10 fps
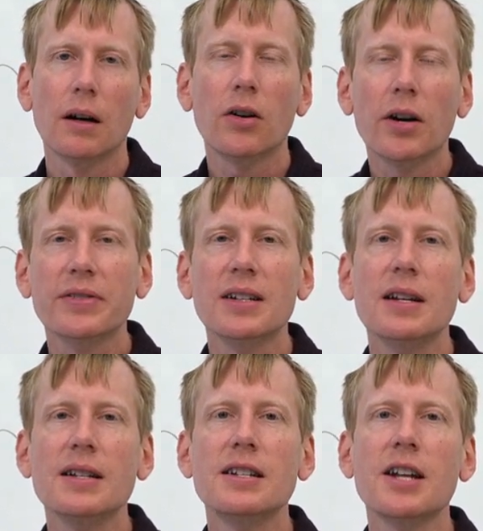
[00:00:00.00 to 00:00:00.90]
are
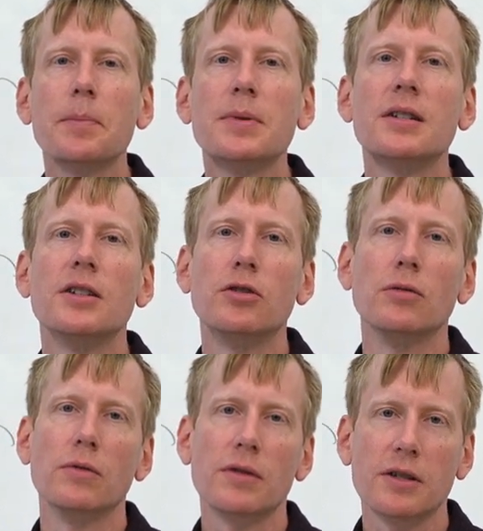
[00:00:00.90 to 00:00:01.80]
often
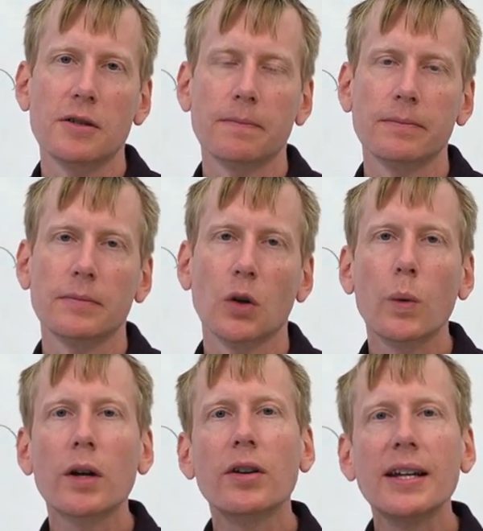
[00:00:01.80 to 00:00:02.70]
substitutes.
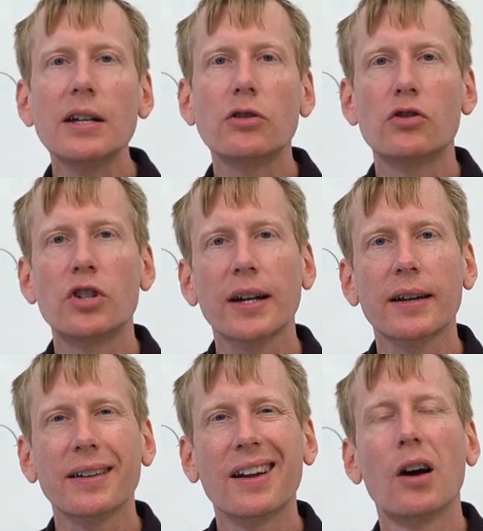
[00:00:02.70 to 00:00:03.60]
We could eat
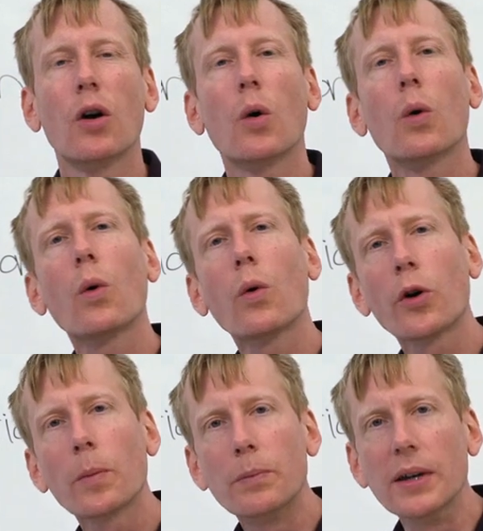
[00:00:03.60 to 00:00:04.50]
chicken
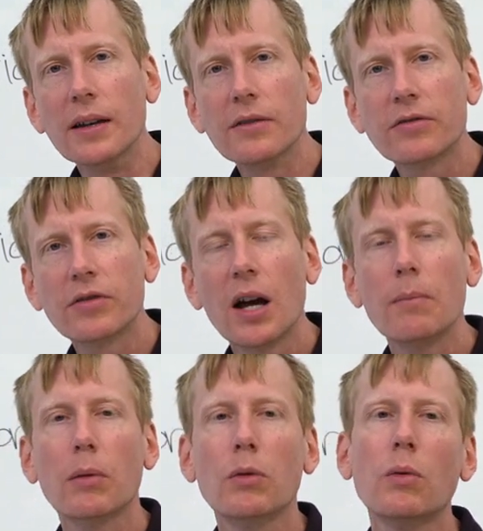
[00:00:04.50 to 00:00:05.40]
or beef,
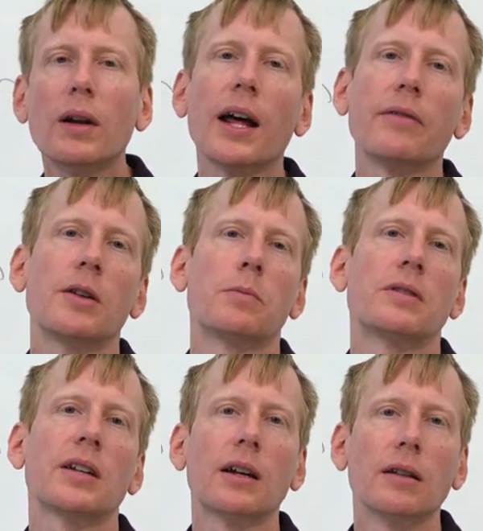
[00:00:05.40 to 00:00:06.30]
but we wouldn't have any
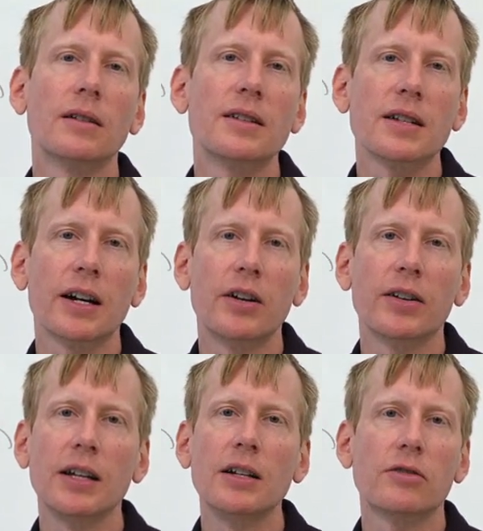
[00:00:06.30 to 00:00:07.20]
particular desire
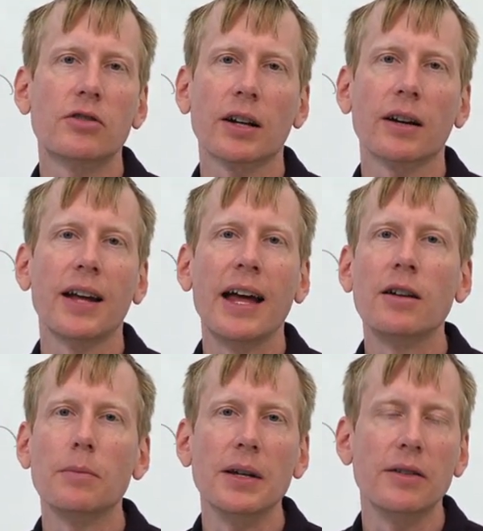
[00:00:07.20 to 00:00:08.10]
to eat chicken
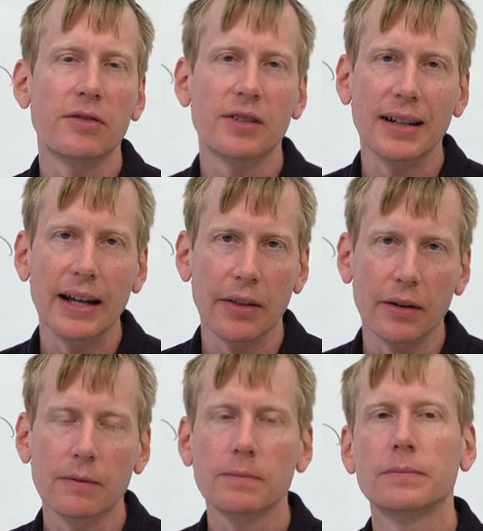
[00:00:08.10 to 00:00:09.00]
and beef
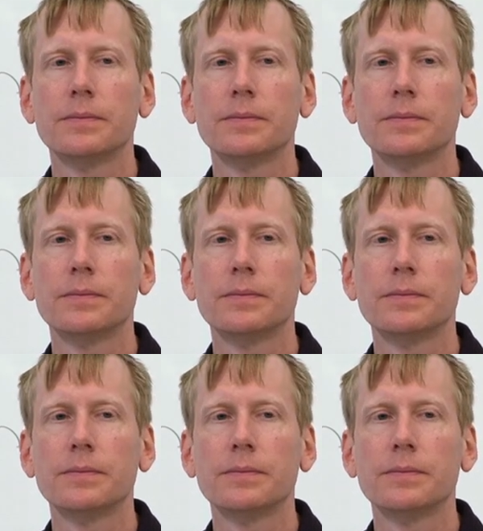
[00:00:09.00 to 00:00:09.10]
together.